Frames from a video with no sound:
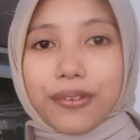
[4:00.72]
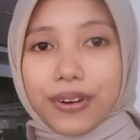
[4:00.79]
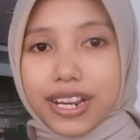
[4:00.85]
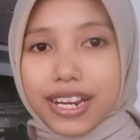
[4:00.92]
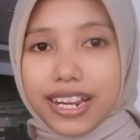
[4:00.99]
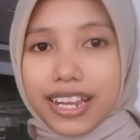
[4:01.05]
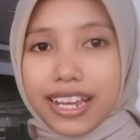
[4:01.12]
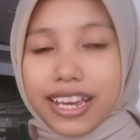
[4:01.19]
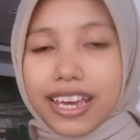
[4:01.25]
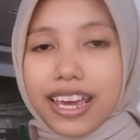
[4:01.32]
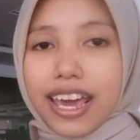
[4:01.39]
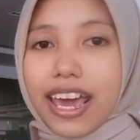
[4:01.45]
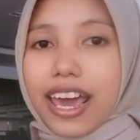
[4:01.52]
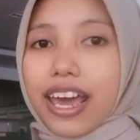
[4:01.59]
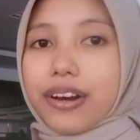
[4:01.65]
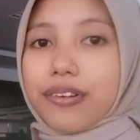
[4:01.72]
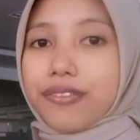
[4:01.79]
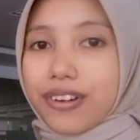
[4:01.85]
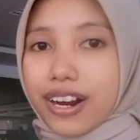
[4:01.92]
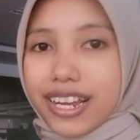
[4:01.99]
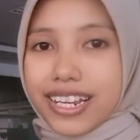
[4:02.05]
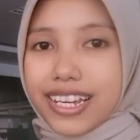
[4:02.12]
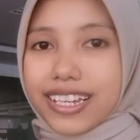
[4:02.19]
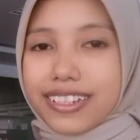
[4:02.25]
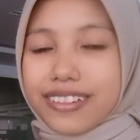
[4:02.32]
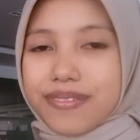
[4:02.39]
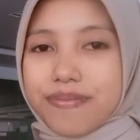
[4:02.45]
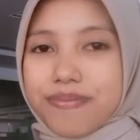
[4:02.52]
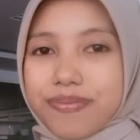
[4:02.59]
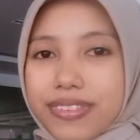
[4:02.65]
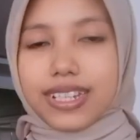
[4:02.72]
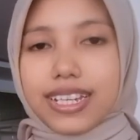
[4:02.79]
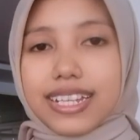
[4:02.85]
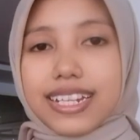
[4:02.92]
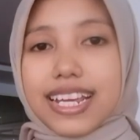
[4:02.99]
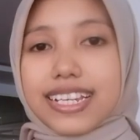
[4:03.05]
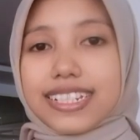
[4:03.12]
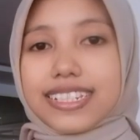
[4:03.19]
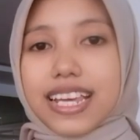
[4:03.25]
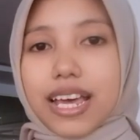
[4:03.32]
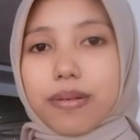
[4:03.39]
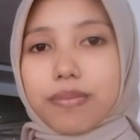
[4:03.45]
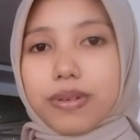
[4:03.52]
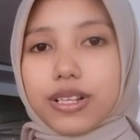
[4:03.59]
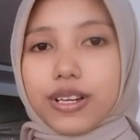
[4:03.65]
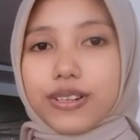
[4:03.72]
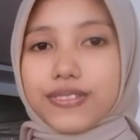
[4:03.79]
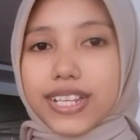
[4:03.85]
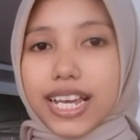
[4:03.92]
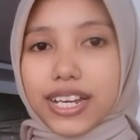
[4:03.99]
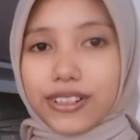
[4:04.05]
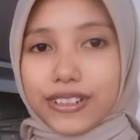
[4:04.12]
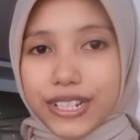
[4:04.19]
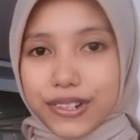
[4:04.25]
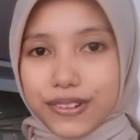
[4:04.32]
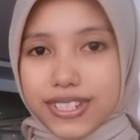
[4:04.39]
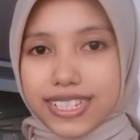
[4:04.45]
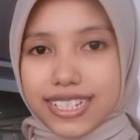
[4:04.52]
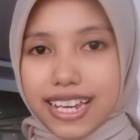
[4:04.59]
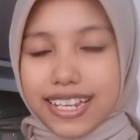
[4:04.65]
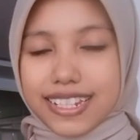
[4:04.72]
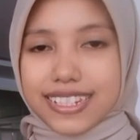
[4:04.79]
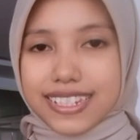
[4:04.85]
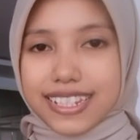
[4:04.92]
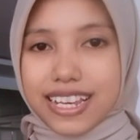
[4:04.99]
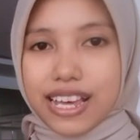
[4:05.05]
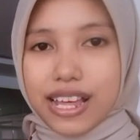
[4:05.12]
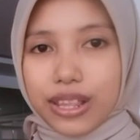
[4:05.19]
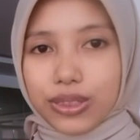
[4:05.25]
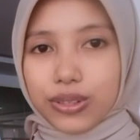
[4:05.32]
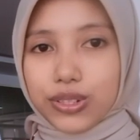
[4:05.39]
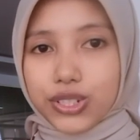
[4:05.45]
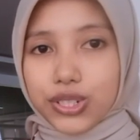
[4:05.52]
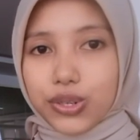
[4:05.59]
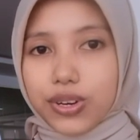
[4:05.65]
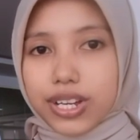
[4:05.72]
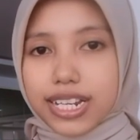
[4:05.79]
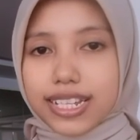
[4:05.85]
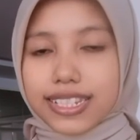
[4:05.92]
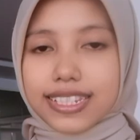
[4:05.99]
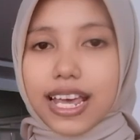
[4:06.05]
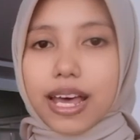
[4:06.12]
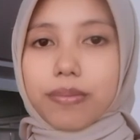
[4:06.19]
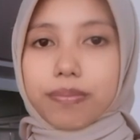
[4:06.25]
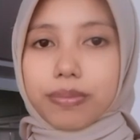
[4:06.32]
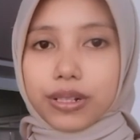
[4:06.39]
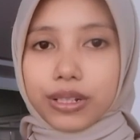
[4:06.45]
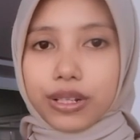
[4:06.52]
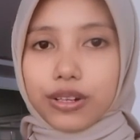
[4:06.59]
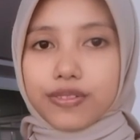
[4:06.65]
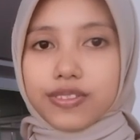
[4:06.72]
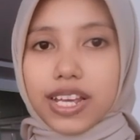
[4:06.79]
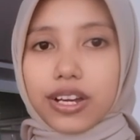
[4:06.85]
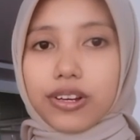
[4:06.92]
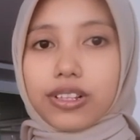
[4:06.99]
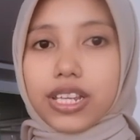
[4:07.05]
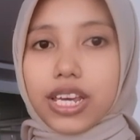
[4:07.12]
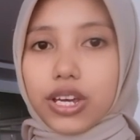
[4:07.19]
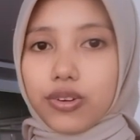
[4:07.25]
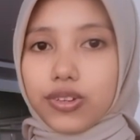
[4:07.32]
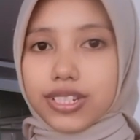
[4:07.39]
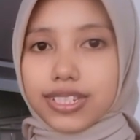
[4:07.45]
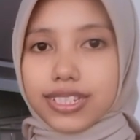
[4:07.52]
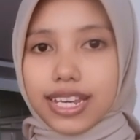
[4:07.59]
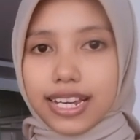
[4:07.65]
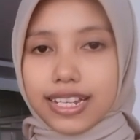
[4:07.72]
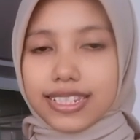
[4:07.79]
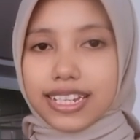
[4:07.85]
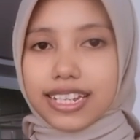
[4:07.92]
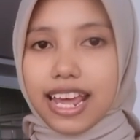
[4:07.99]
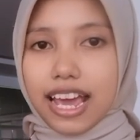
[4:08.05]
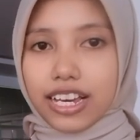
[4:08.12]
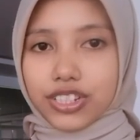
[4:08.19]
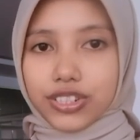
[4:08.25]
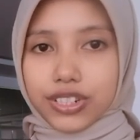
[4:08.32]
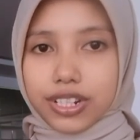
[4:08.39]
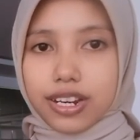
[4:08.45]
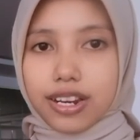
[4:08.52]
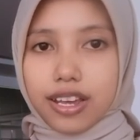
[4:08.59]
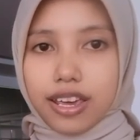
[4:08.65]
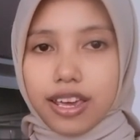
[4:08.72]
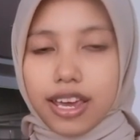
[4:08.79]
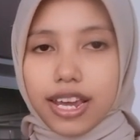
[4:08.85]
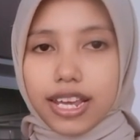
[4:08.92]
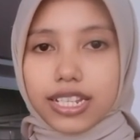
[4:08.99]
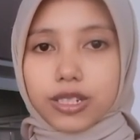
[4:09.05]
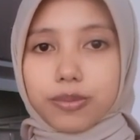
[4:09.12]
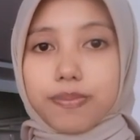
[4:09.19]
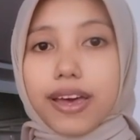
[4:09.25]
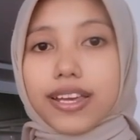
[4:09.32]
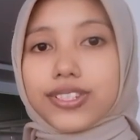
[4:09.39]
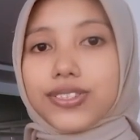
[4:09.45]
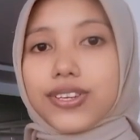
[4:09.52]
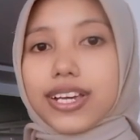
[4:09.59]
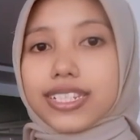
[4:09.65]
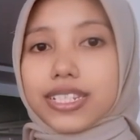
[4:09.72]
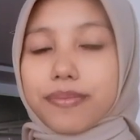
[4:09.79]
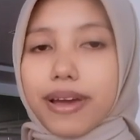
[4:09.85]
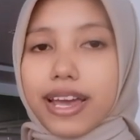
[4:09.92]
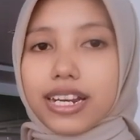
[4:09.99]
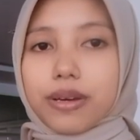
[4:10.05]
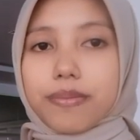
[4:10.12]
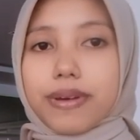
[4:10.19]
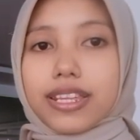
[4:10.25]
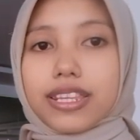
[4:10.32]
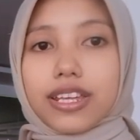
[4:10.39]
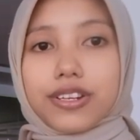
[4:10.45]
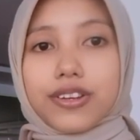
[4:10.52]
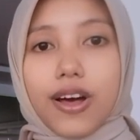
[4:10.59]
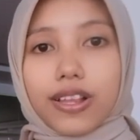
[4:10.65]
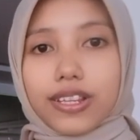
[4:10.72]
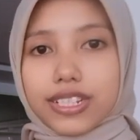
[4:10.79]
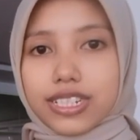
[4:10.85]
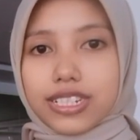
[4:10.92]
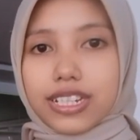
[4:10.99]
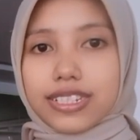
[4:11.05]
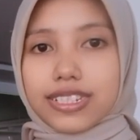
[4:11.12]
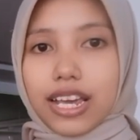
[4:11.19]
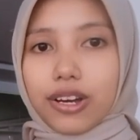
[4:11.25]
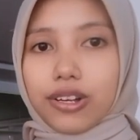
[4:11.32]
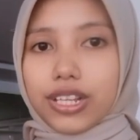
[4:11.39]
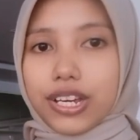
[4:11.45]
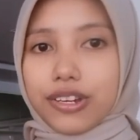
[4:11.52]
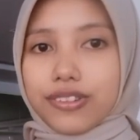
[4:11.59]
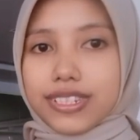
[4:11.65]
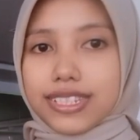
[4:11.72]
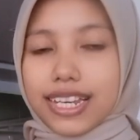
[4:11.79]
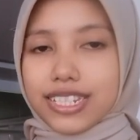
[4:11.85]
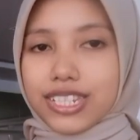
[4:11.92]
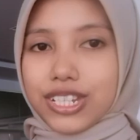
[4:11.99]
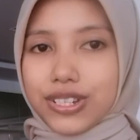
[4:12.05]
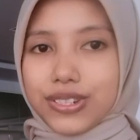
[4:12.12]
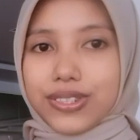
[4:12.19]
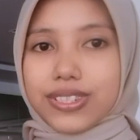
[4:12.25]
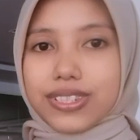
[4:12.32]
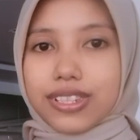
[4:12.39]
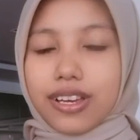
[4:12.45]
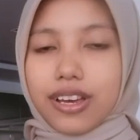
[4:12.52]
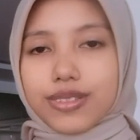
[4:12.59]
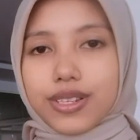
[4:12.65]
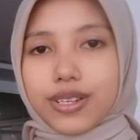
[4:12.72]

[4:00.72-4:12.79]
reading, and writing. The example of psycholinguistics. To show an example of psycholinguistics in action, it is best to examine a methodology psycholinguistics use.